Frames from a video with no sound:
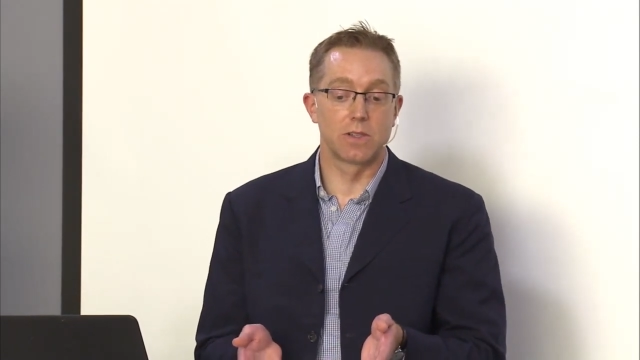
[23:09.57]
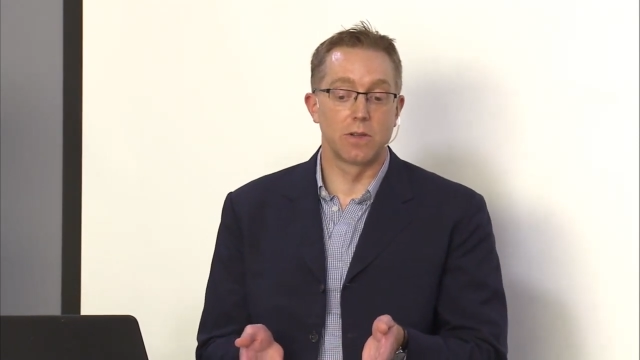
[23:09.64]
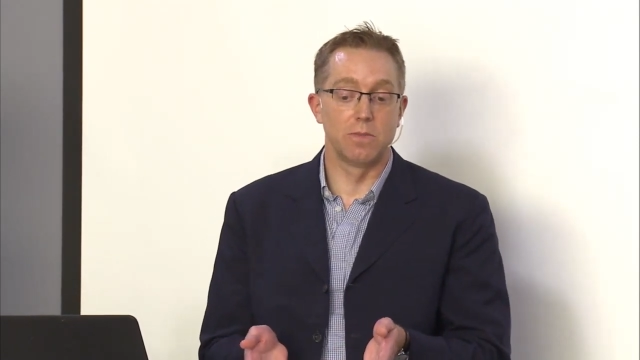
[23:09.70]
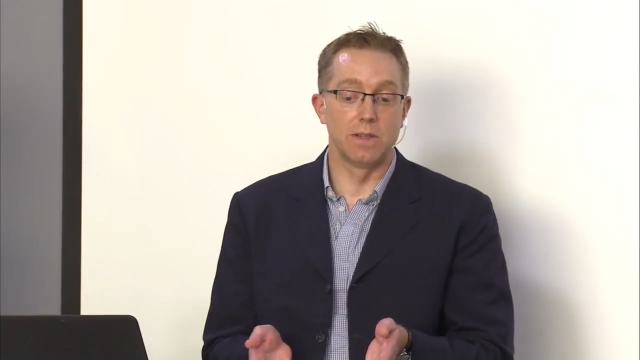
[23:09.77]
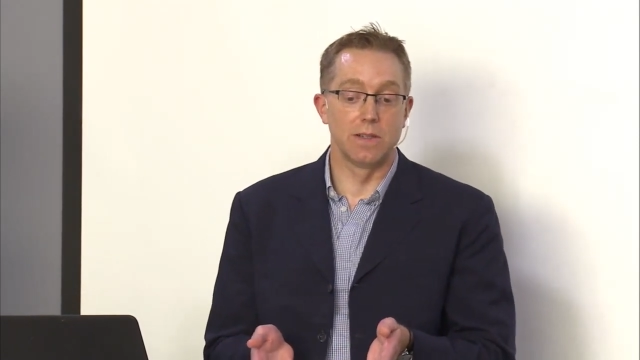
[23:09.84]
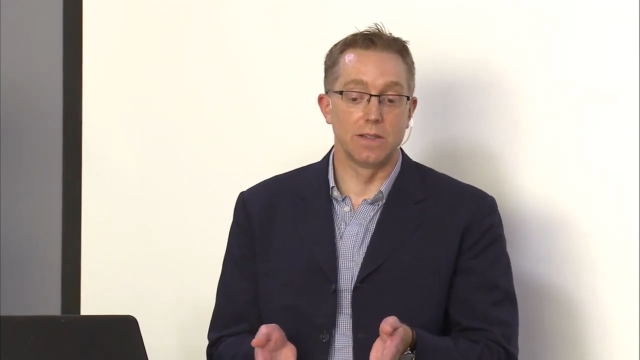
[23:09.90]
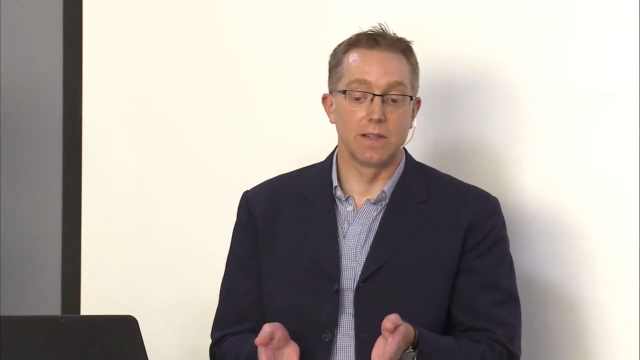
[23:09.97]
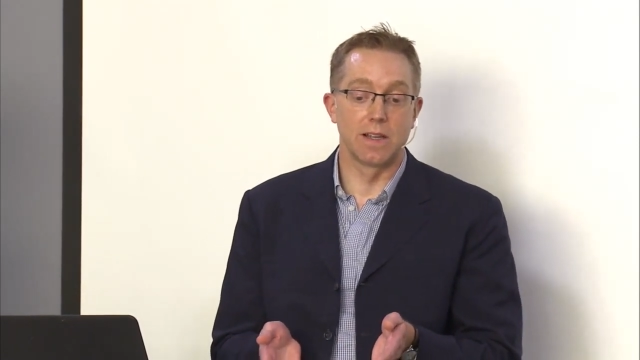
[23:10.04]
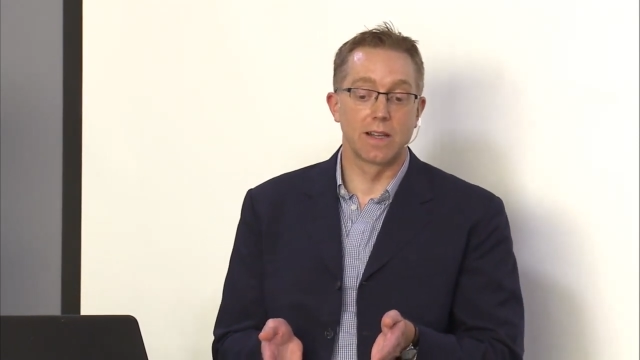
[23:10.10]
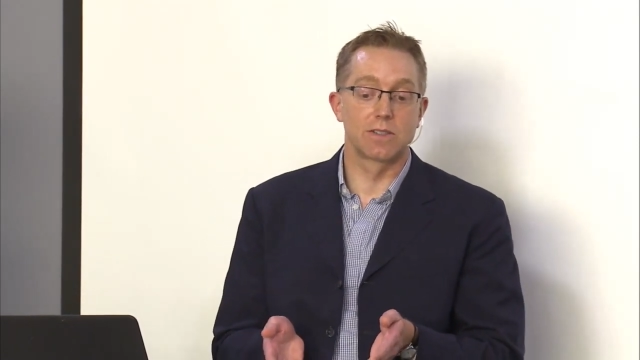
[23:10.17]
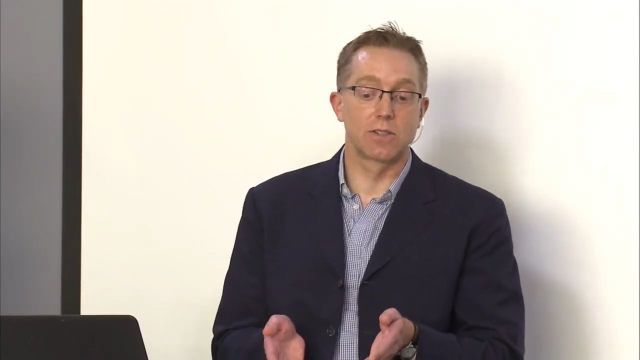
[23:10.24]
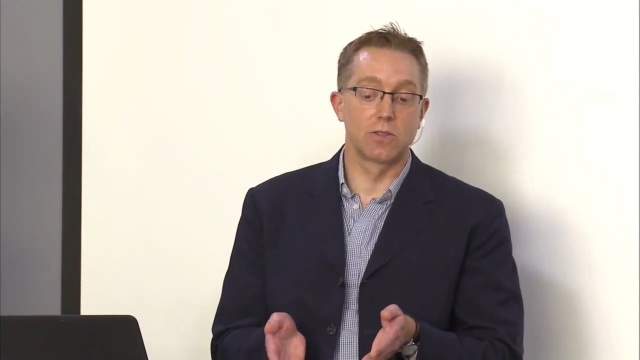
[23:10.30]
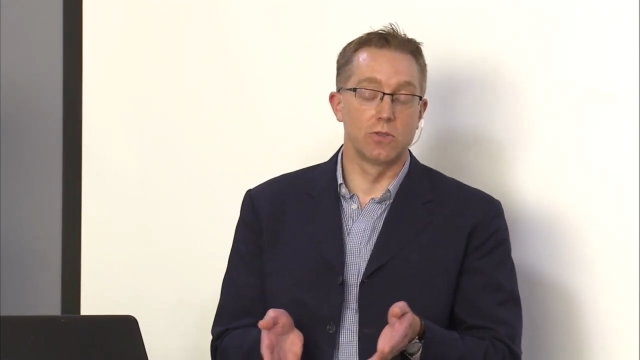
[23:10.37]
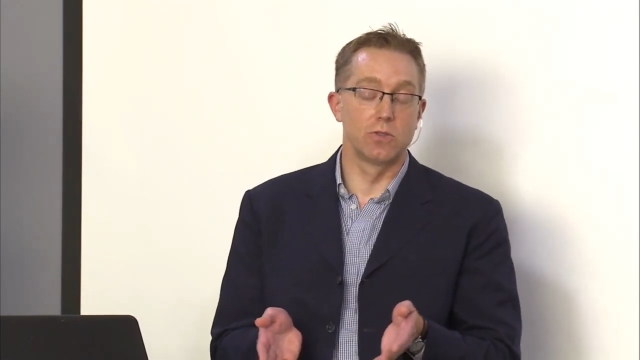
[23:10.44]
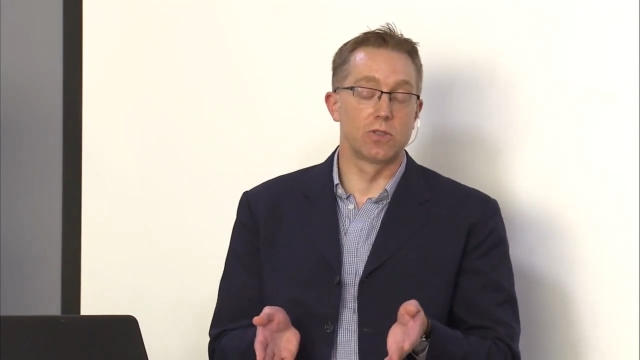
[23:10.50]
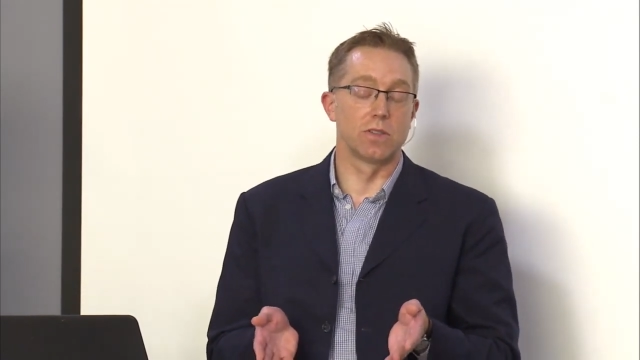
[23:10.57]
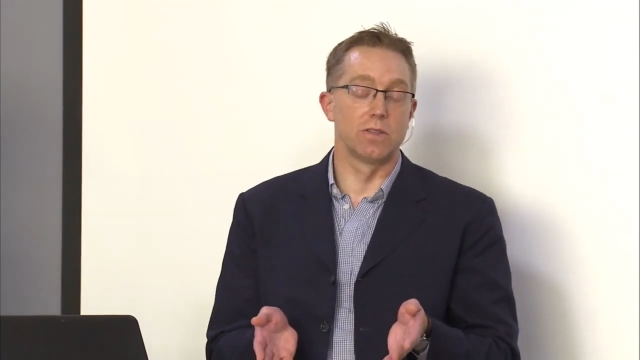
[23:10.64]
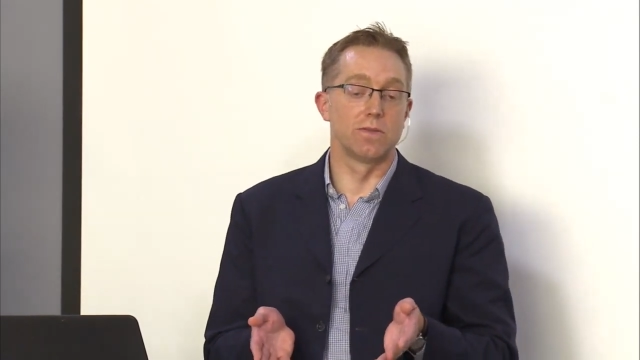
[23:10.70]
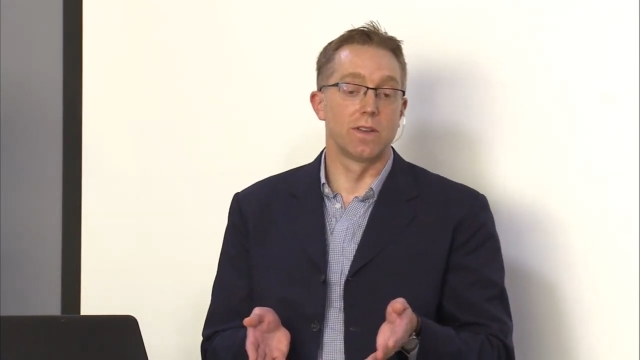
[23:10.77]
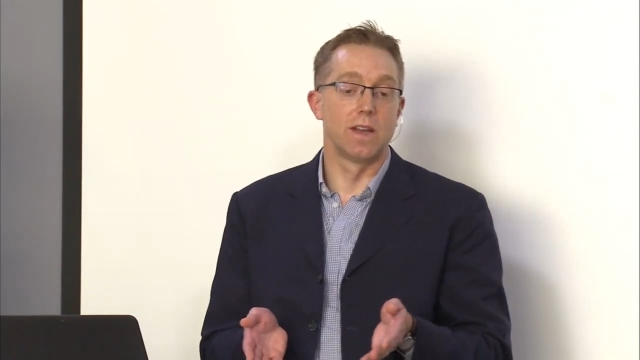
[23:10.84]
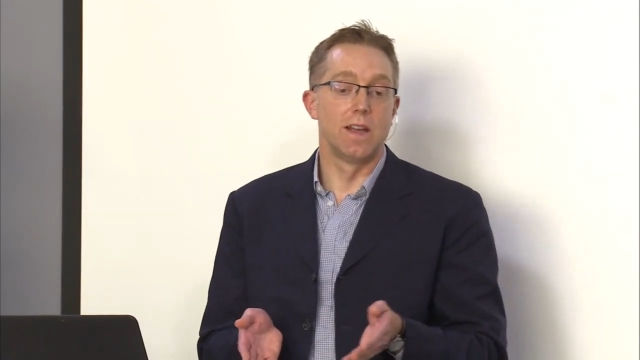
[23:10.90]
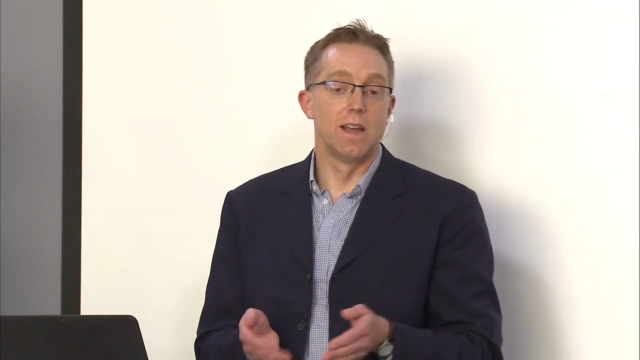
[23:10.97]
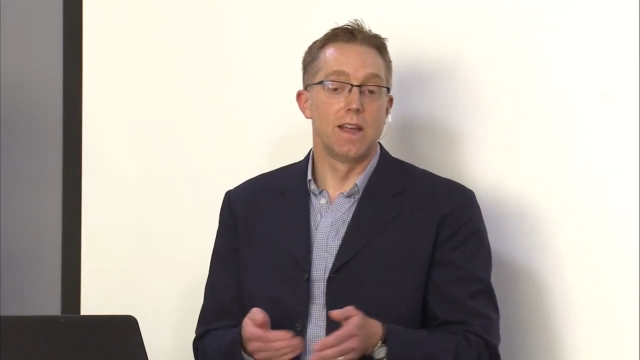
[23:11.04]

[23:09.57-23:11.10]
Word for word: to be exclusive.